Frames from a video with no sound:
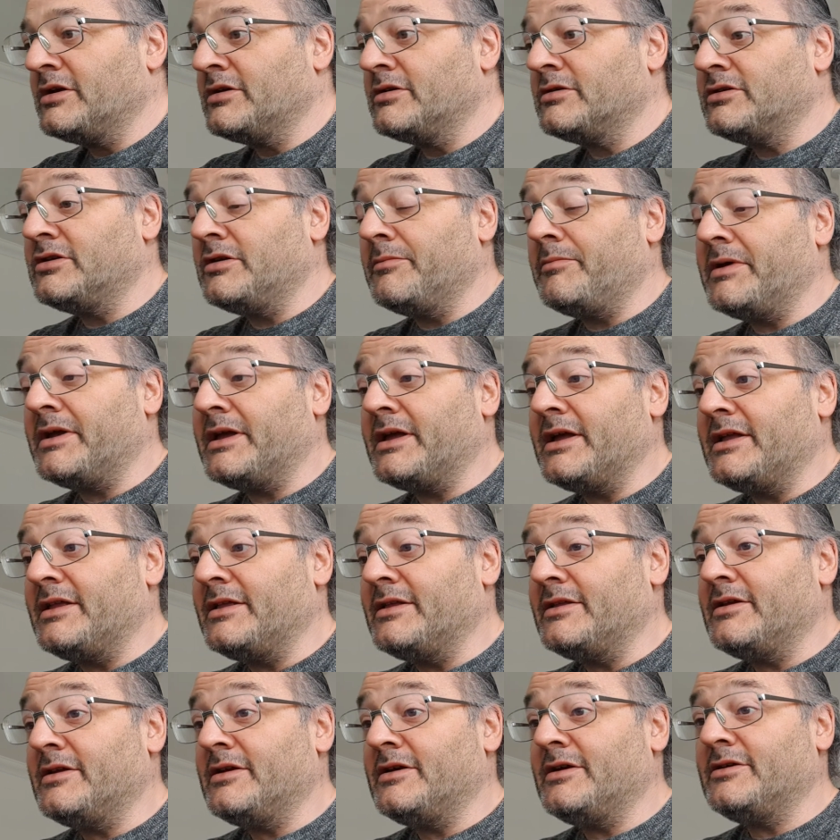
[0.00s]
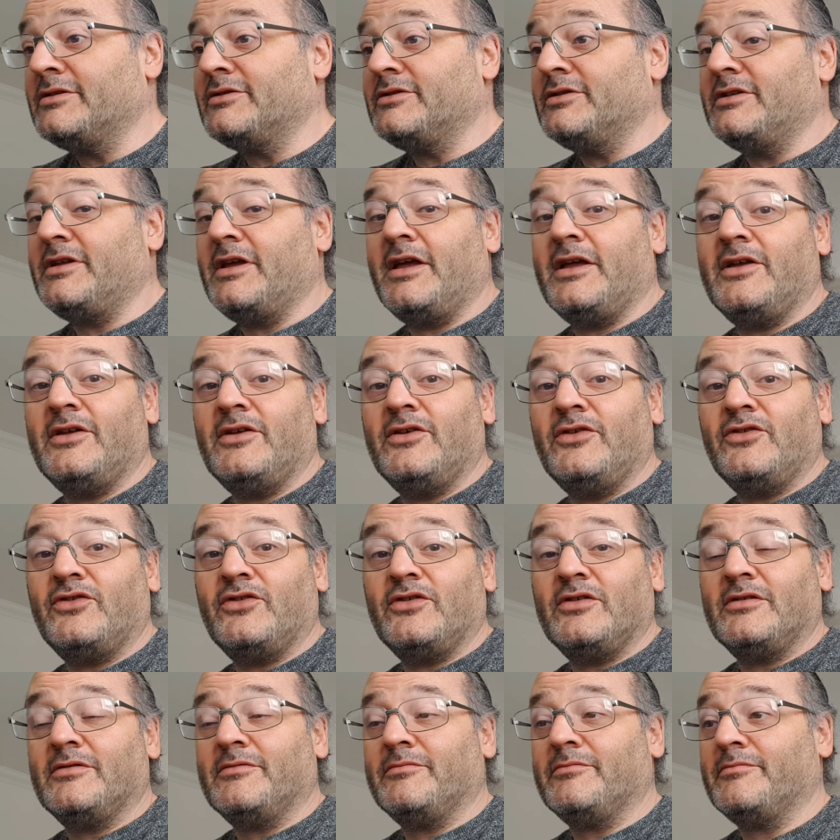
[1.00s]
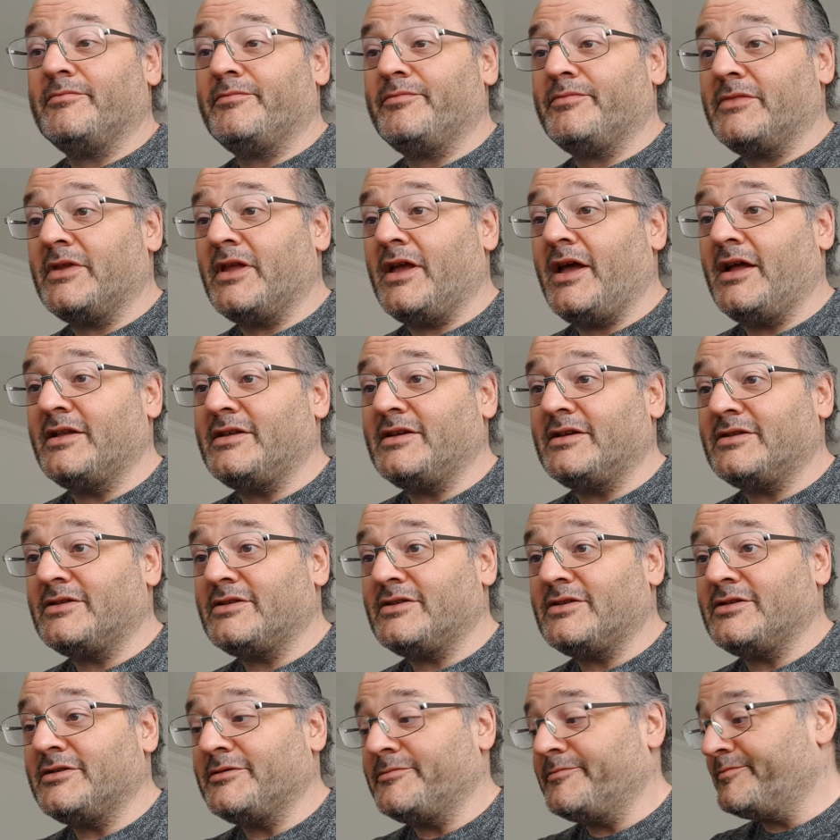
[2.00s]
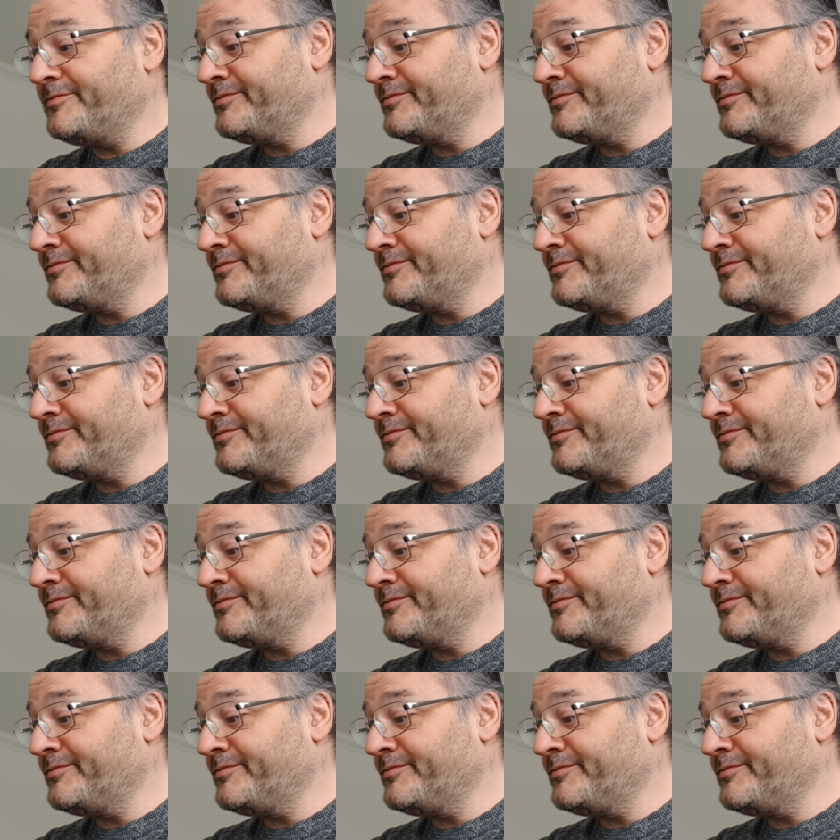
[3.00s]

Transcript: to begin today's edit.